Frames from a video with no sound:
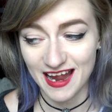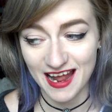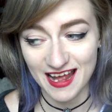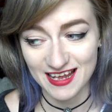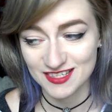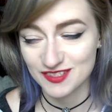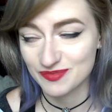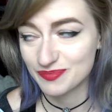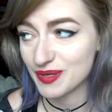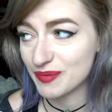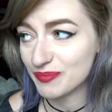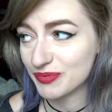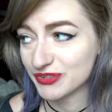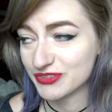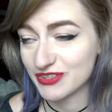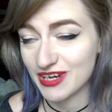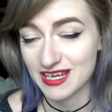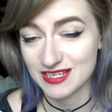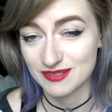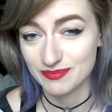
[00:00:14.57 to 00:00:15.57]
asked people
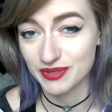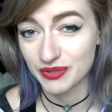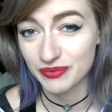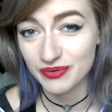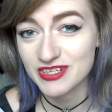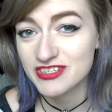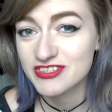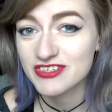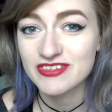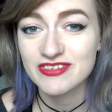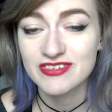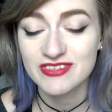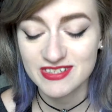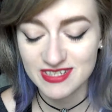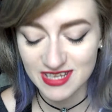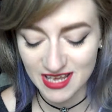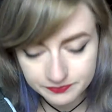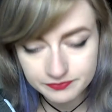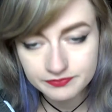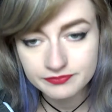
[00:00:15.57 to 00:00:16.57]
to ask me questions.